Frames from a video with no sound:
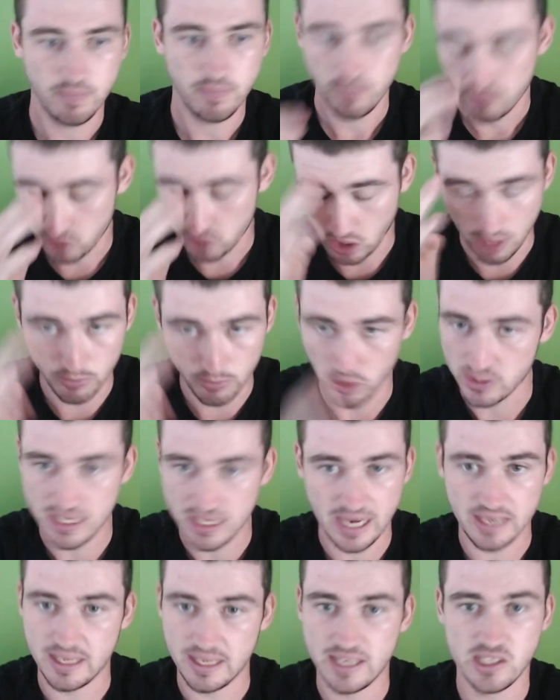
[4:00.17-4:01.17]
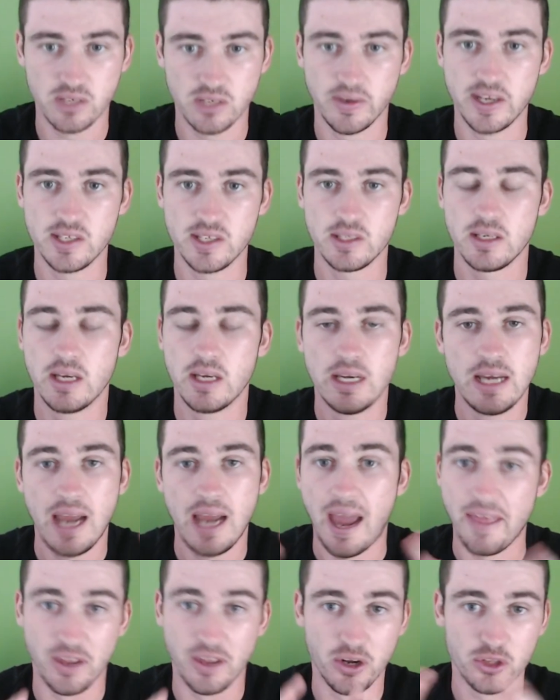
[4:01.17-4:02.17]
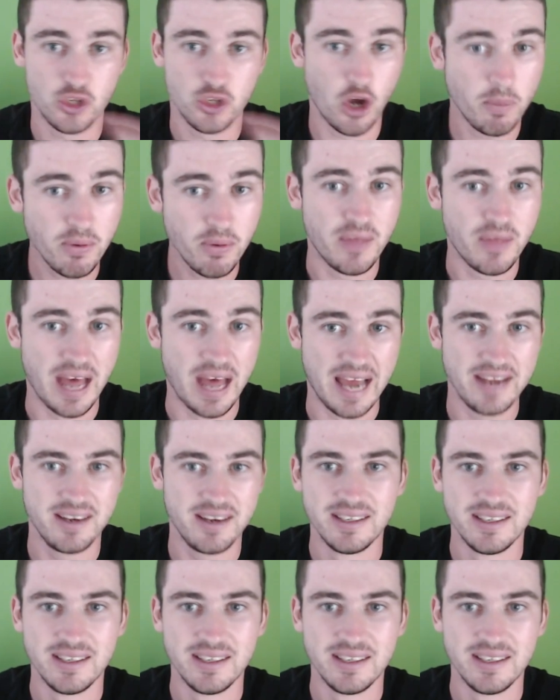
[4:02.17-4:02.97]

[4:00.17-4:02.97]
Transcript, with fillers: So I'm not saying that's the reason. And then on top of that,